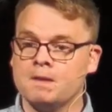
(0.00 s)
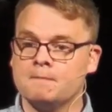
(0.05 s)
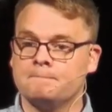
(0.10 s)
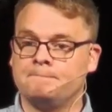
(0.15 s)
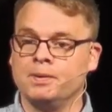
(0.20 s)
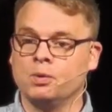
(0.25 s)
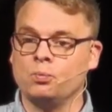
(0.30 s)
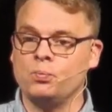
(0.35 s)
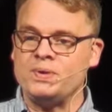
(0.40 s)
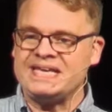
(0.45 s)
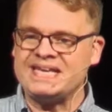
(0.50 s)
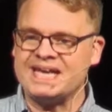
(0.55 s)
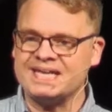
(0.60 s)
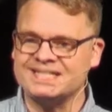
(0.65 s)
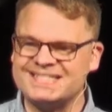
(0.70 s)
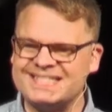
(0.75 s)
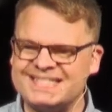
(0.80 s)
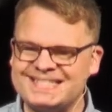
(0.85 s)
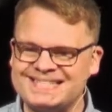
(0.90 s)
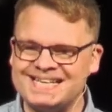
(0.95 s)
But we
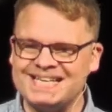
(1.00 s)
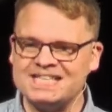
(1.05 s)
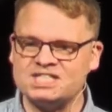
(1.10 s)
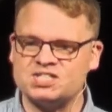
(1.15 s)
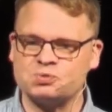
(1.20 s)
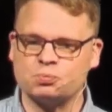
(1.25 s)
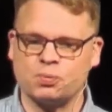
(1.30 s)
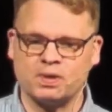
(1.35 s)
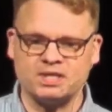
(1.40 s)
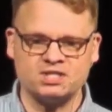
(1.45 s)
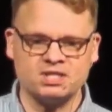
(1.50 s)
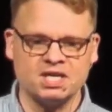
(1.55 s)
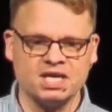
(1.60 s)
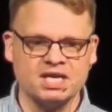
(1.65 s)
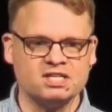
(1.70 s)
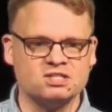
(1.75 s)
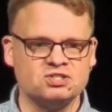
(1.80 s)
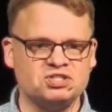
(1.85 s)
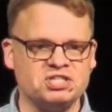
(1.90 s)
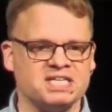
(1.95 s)
can sense what
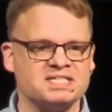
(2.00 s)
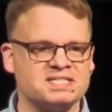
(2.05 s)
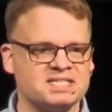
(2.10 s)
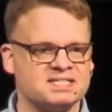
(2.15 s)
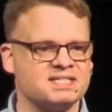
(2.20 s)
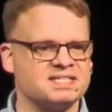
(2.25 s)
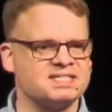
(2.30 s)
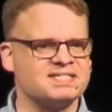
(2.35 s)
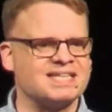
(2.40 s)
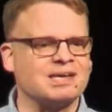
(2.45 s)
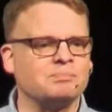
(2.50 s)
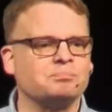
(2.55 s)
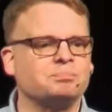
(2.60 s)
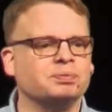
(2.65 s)
Jesus is saying.